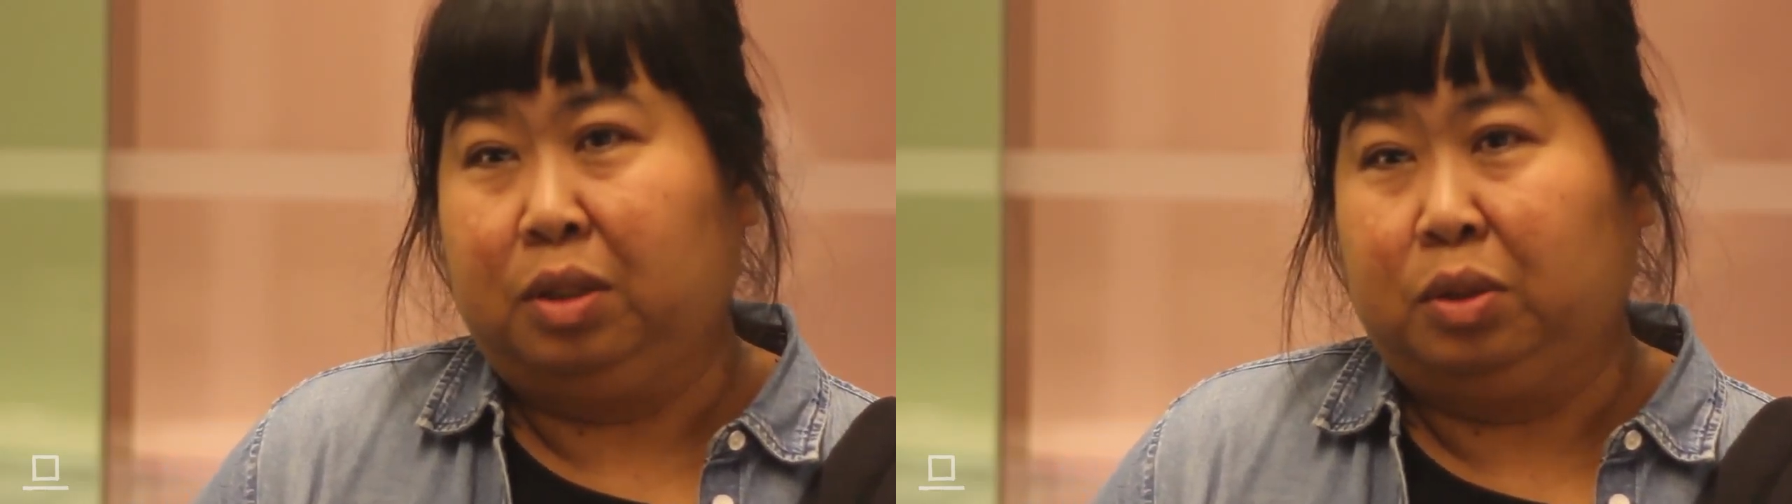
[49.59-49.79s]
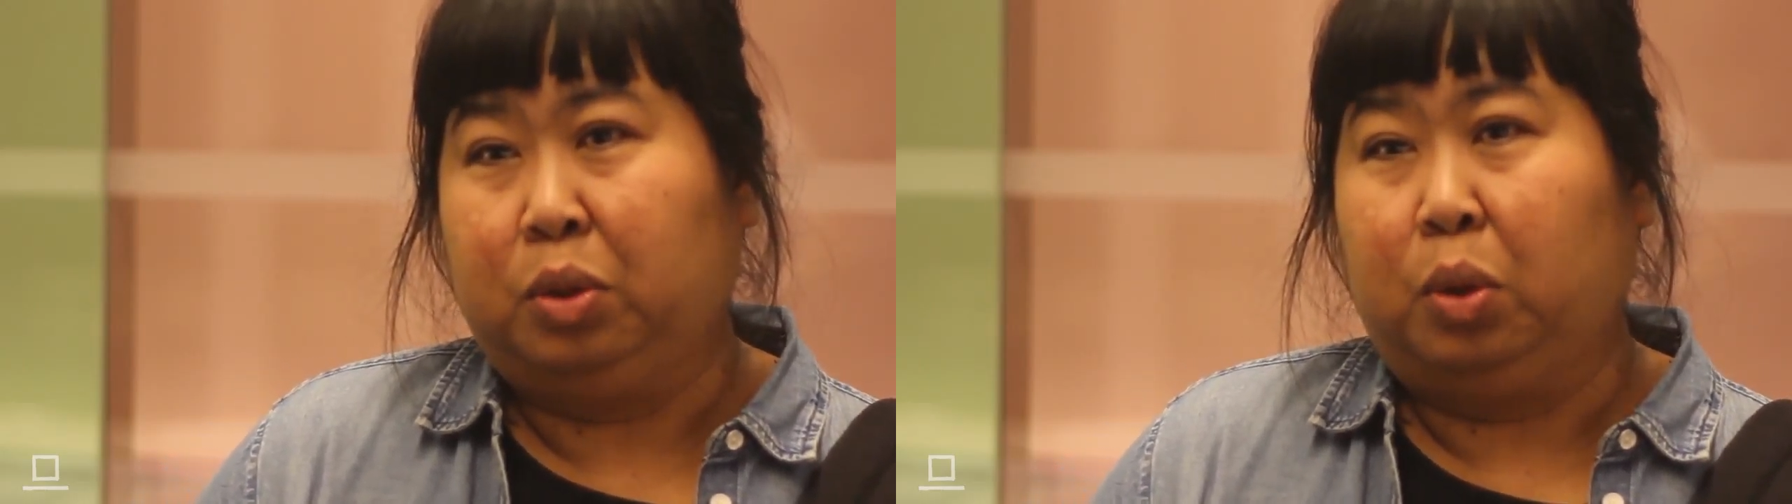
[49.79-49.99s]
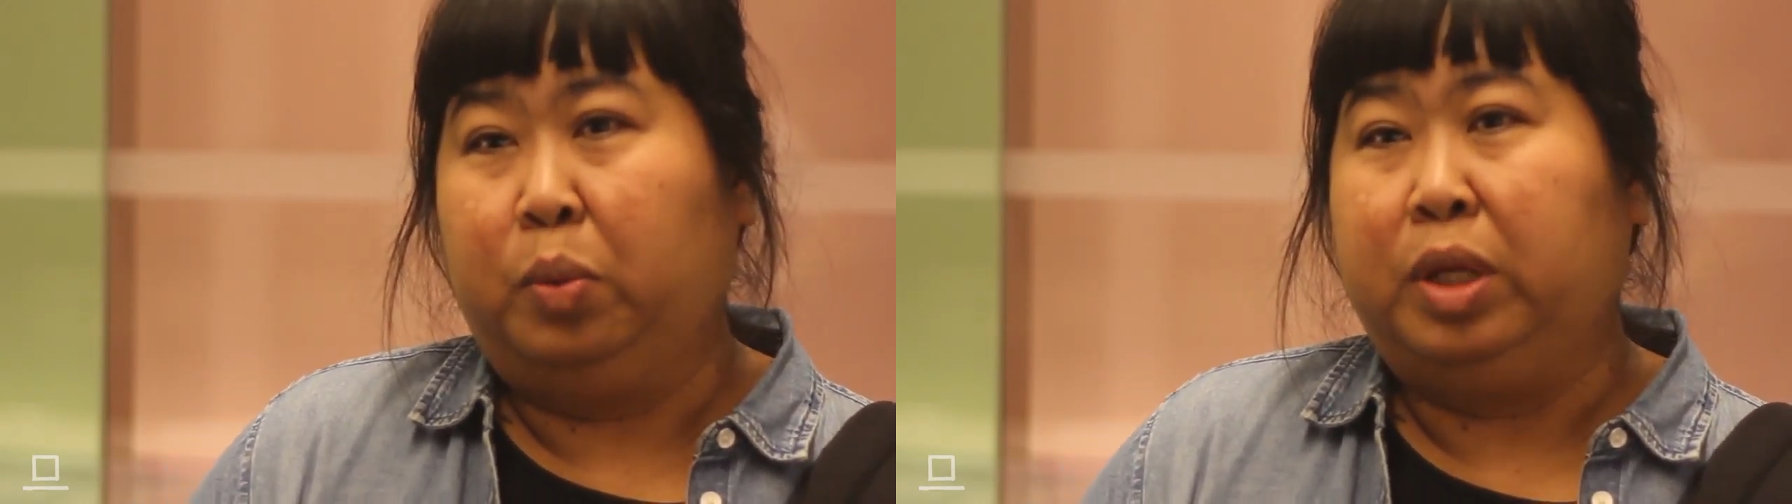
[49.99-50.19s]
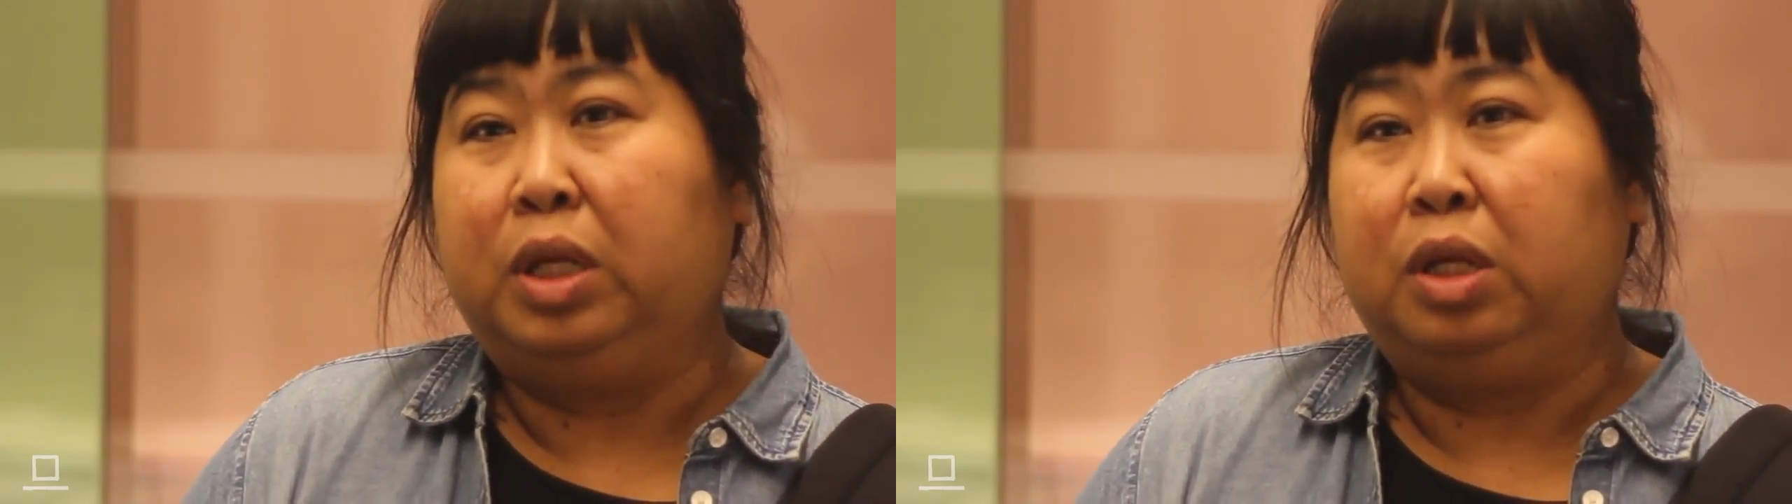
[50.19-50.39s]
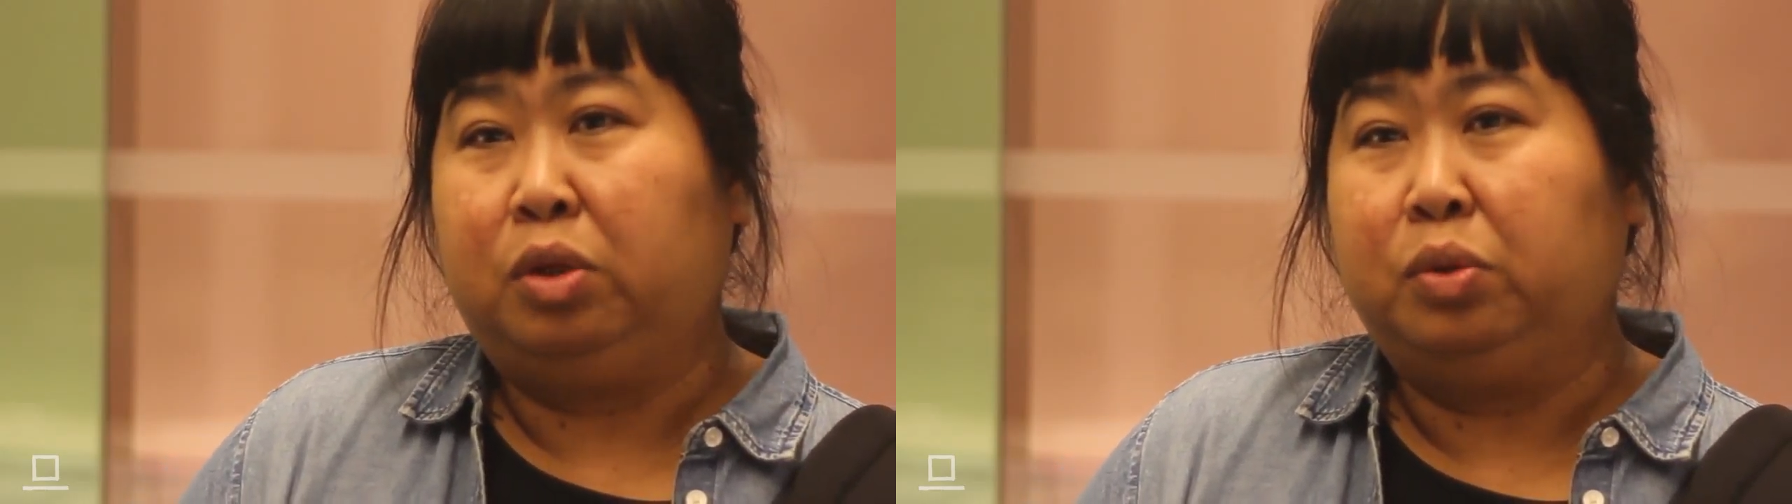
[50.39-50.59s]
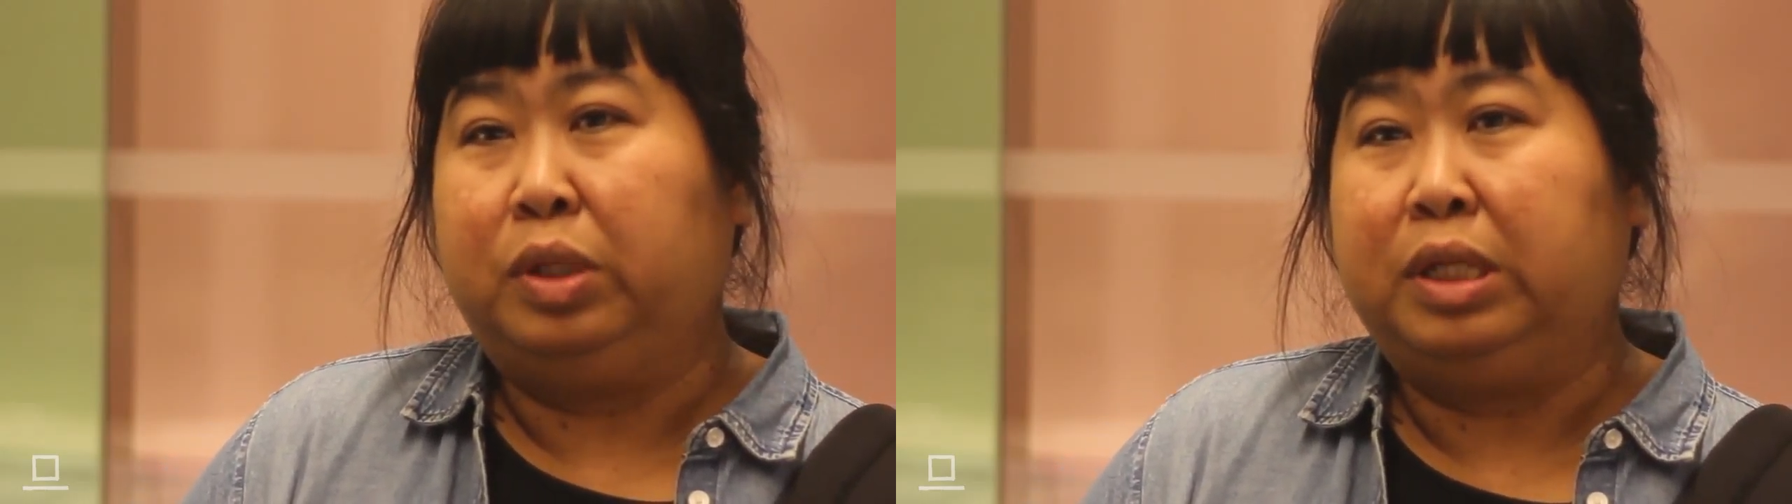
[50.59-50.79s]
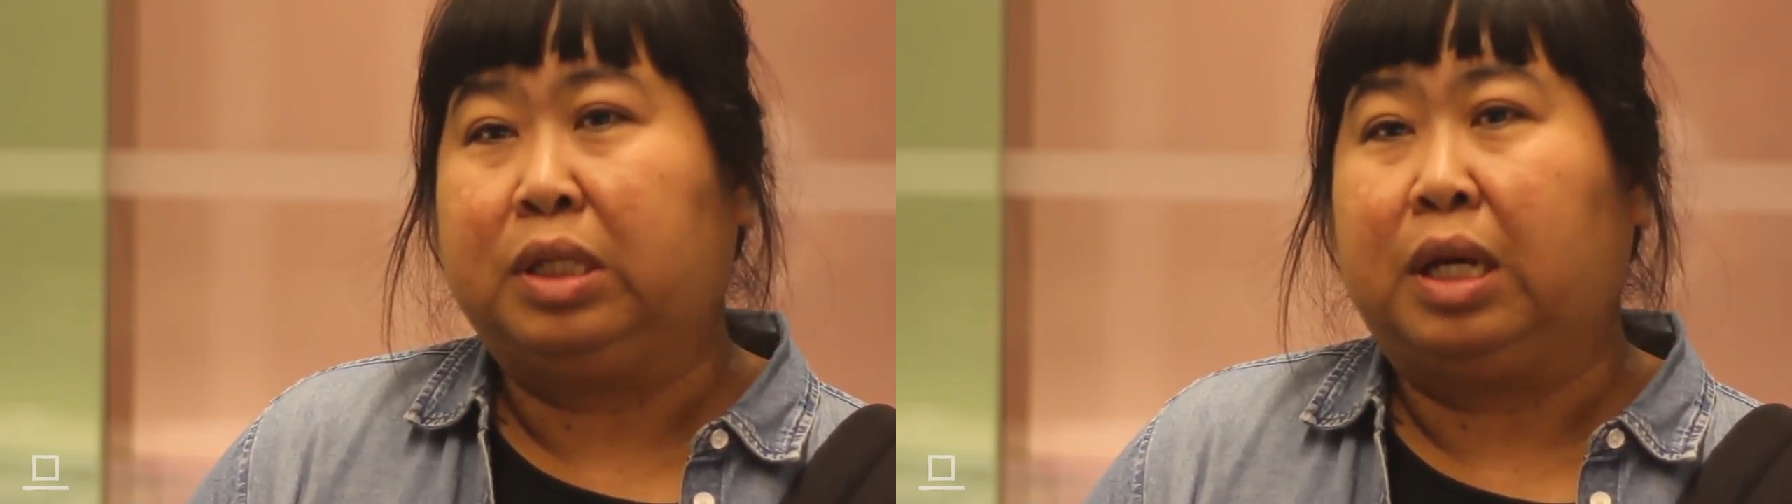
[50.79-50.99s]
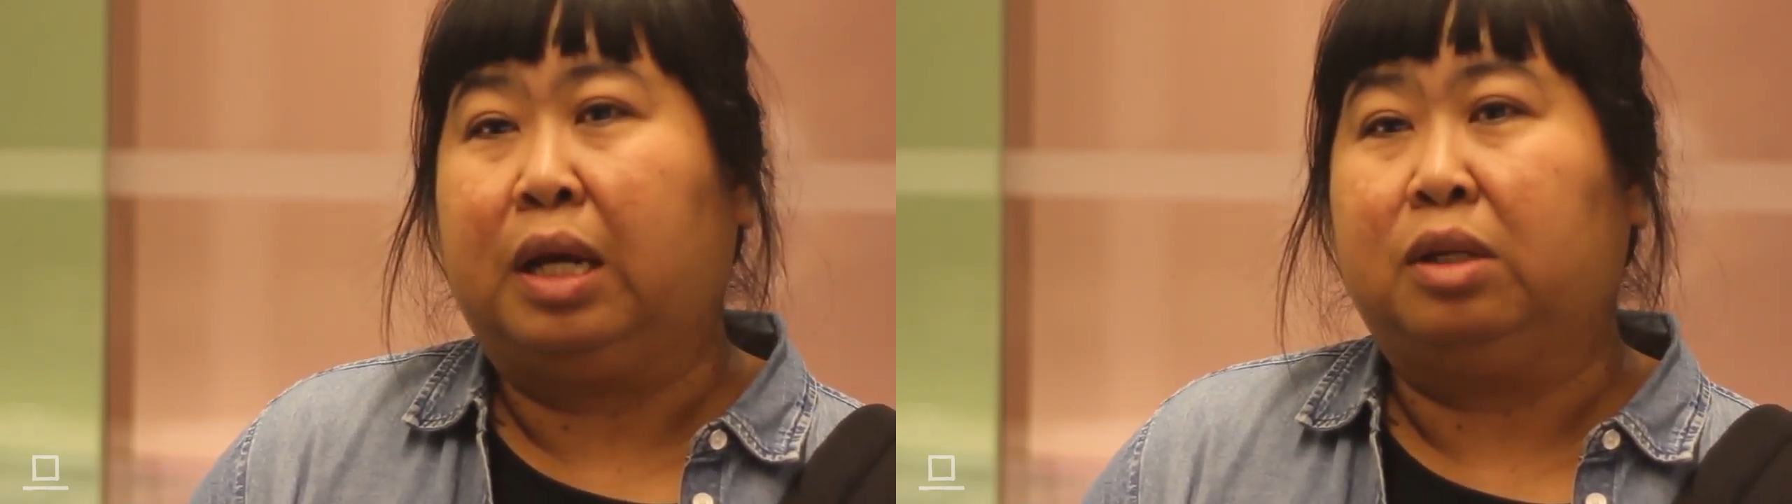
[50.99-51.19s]
so we need to
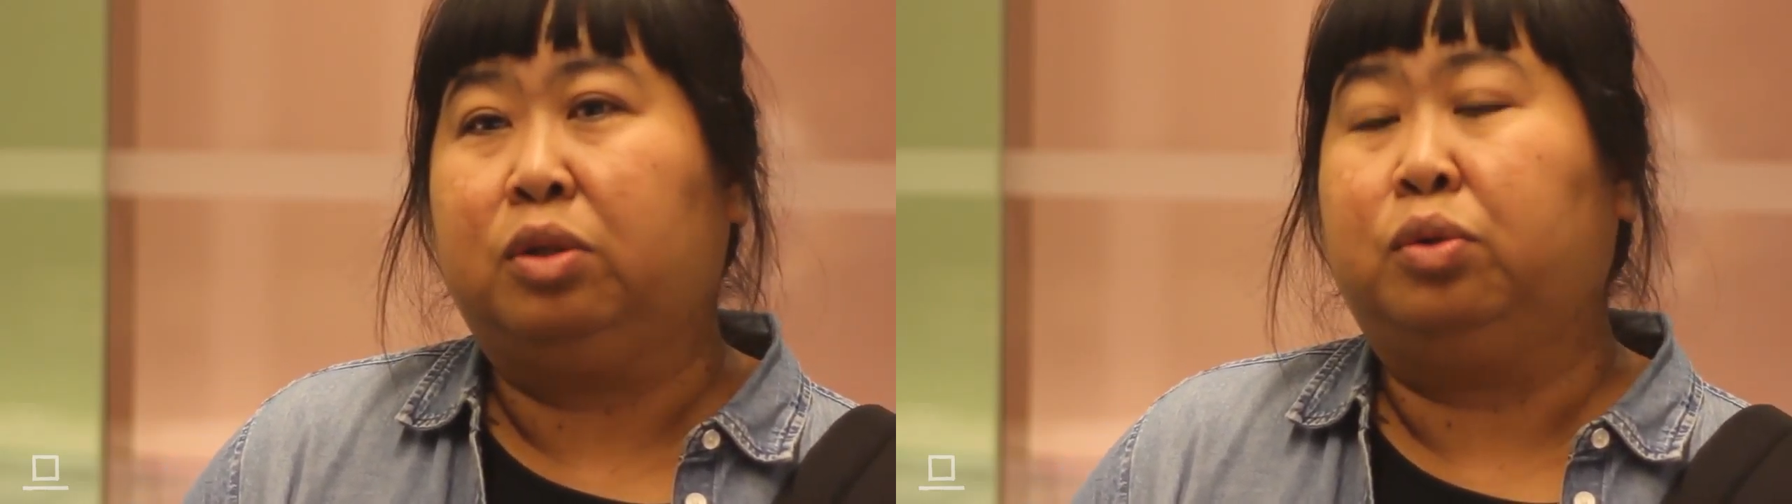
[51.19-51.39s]
discuss,